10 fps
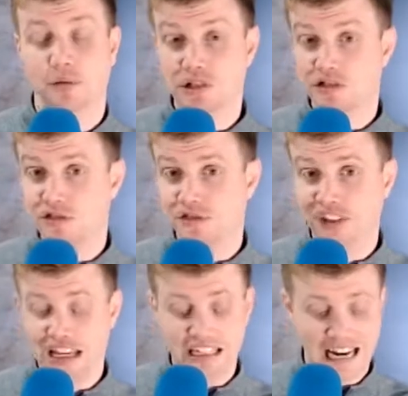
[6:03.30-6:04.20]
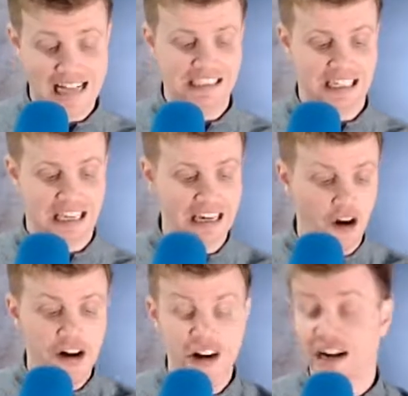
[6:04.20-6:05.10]
which is fantastic. And
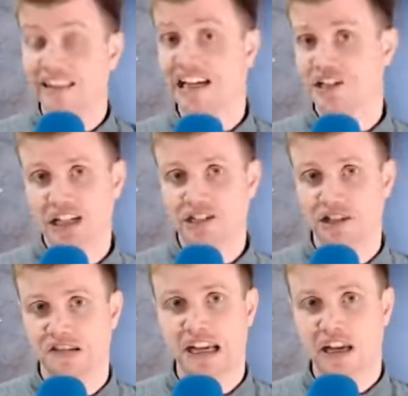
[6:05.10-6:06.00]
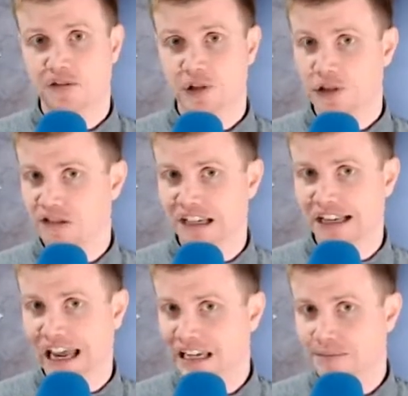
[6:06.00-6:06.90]
none of that changes if you're using
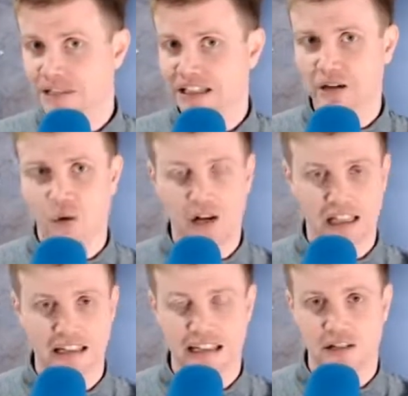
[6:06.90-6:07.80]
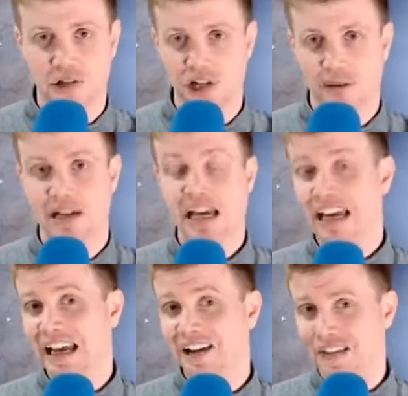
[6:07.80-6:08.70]
an AMD or an Intel chip.
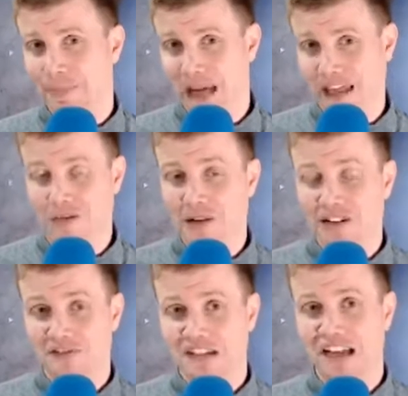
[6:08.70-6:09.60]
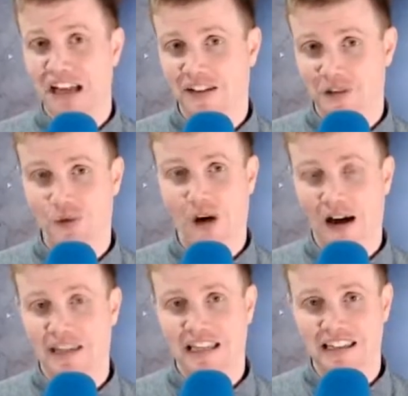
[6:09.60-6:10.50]
Now, the other benefits, if you
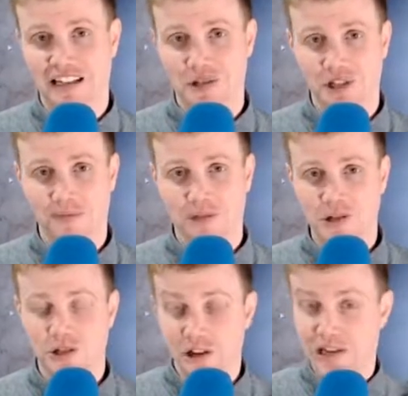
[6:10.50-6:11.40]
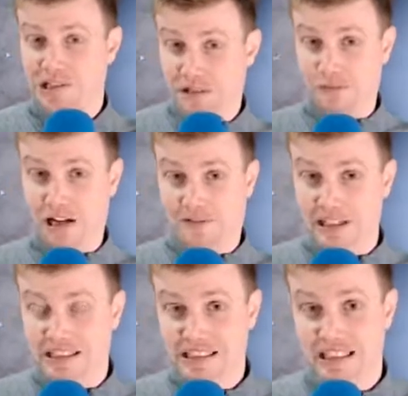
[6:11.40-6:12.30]
grab the Intel chip version, you actually get
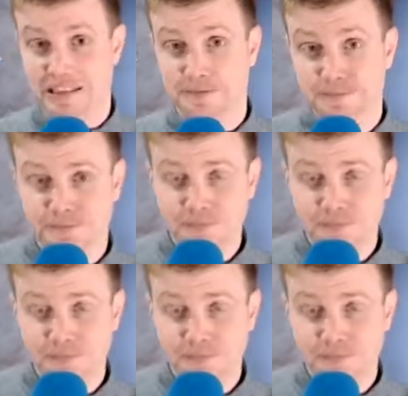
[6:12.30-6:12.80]
Wi-Fi 6.